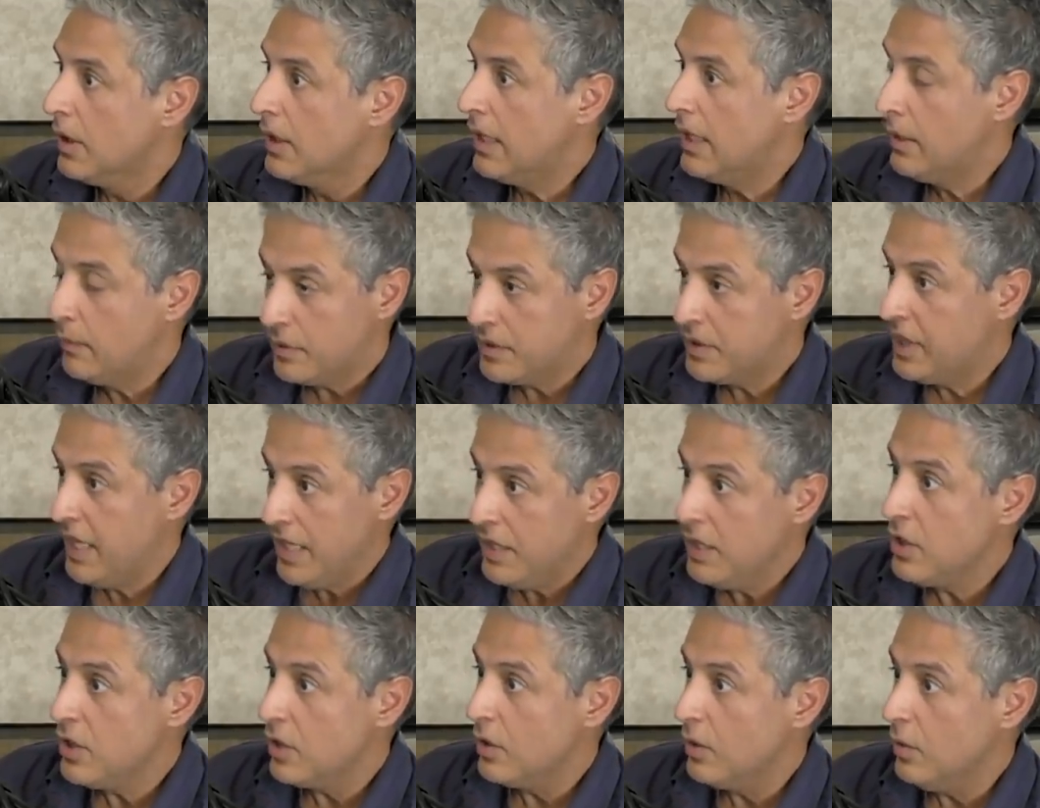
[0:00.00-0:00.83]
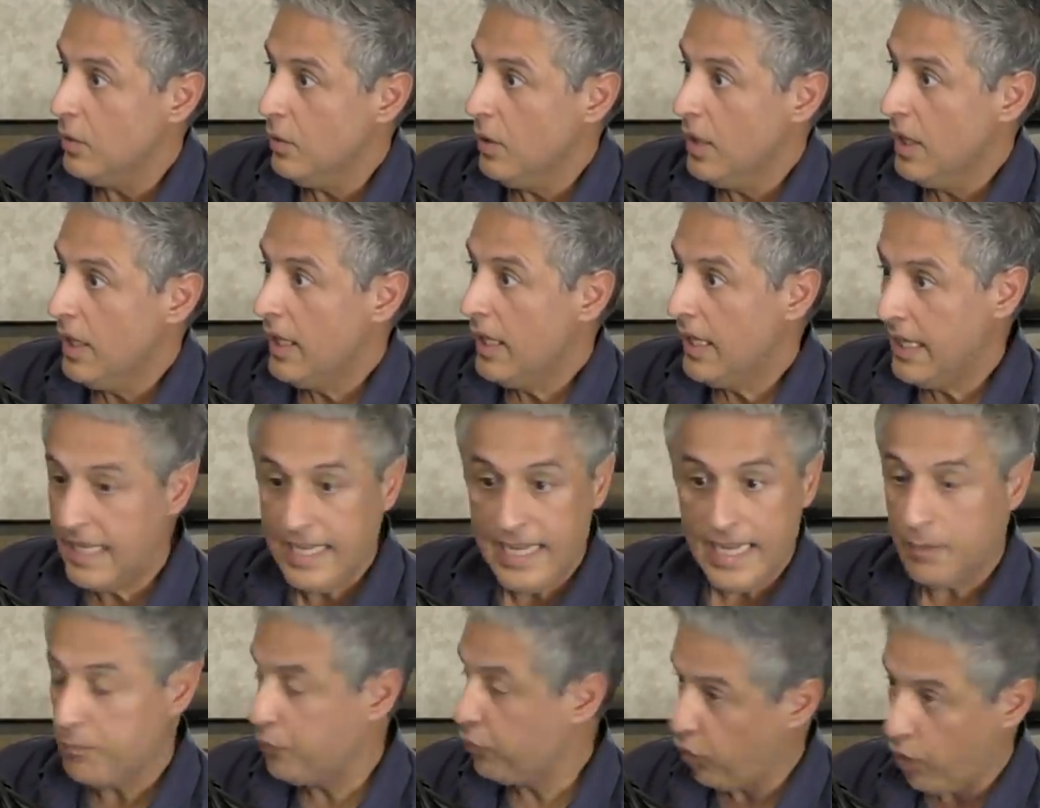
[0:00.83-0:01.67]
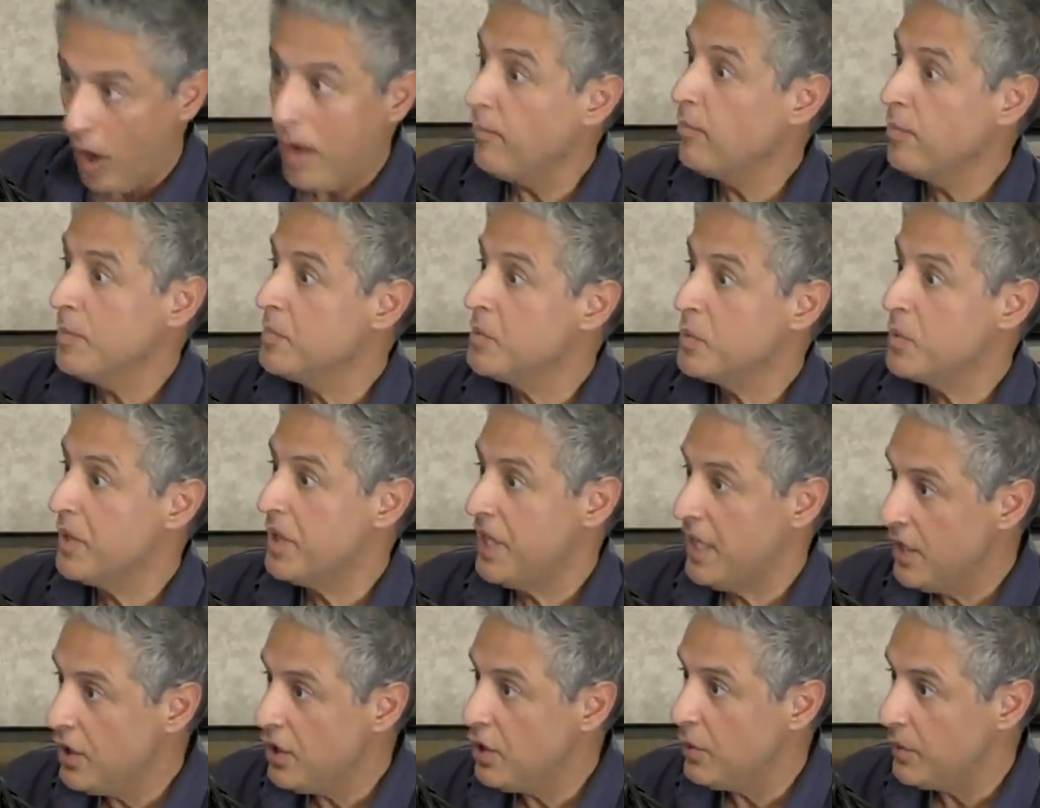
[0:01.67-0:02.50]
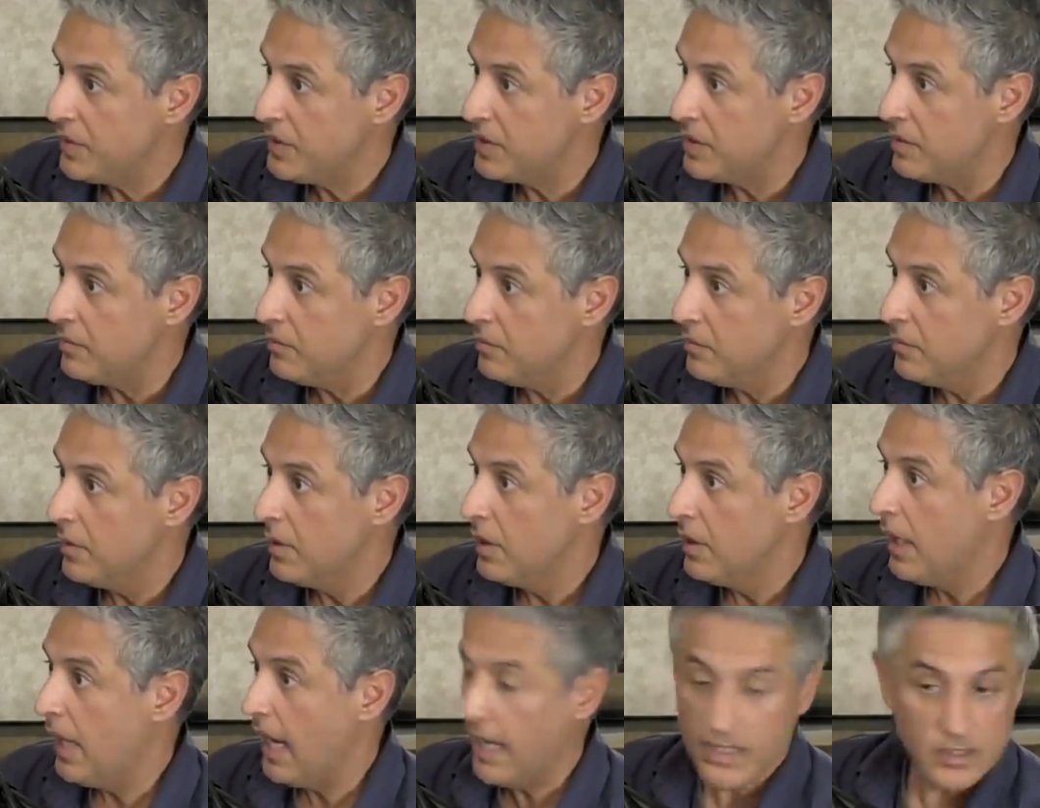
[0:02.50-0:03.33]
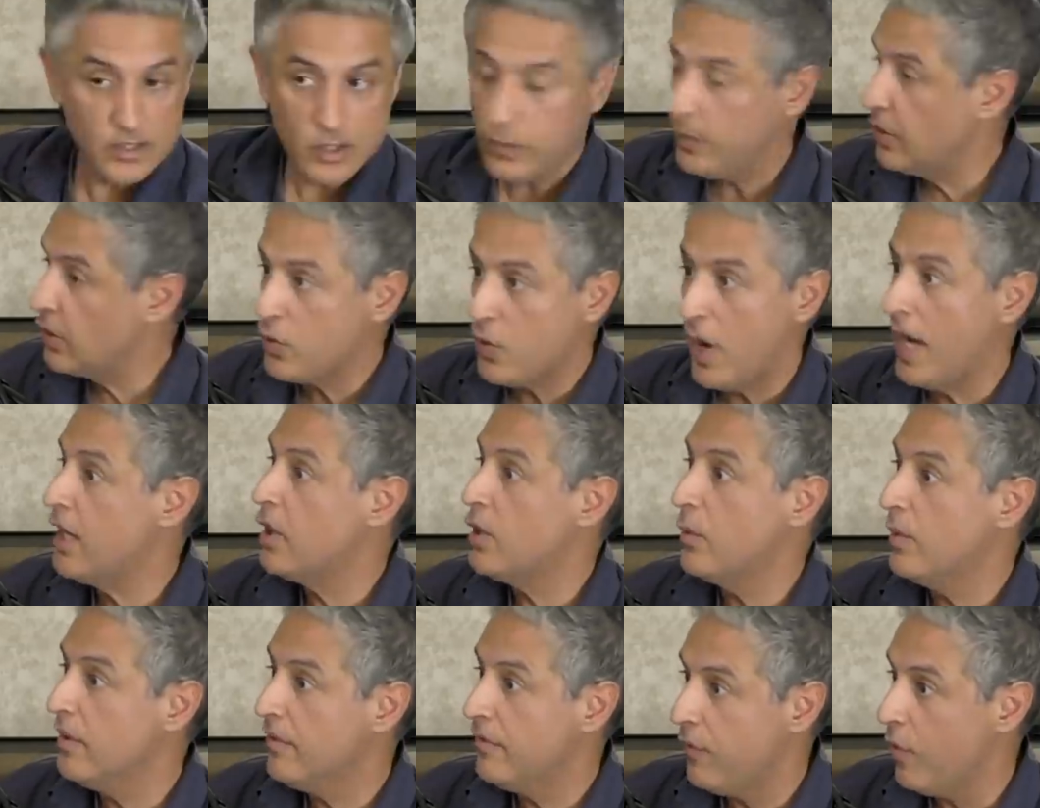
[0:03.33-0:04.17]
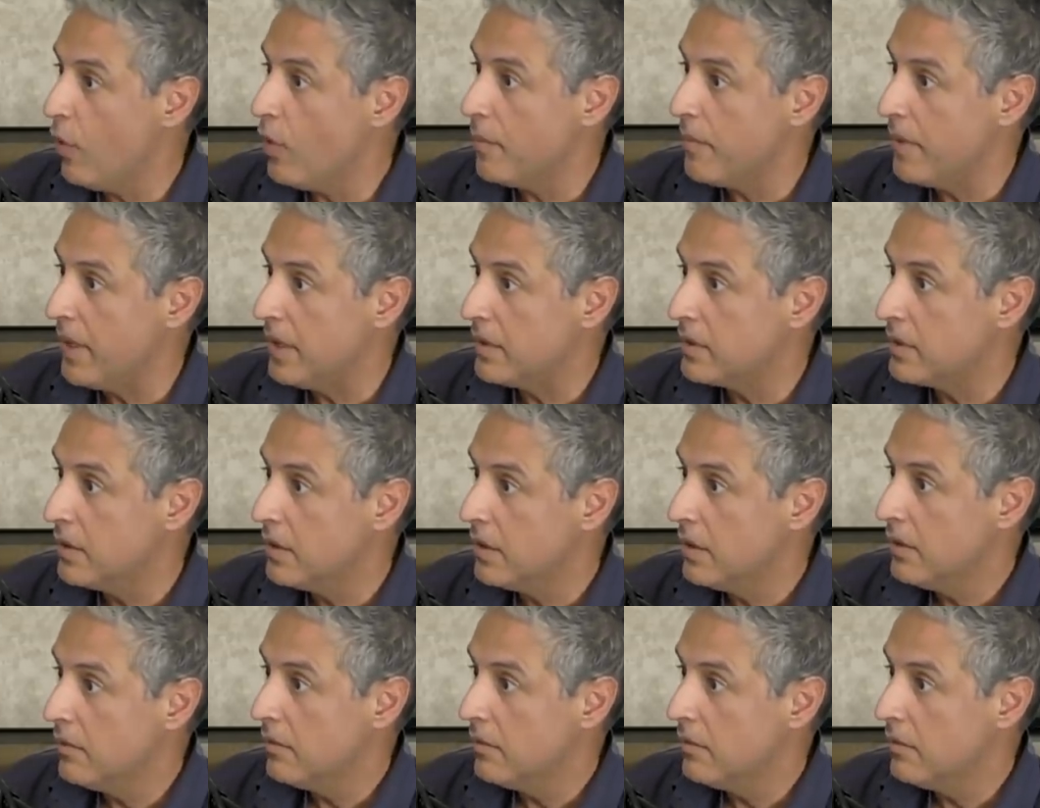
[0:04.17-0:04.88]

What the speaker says: He was Hindu. He had problems with Hinduism, and so he tried to reform it,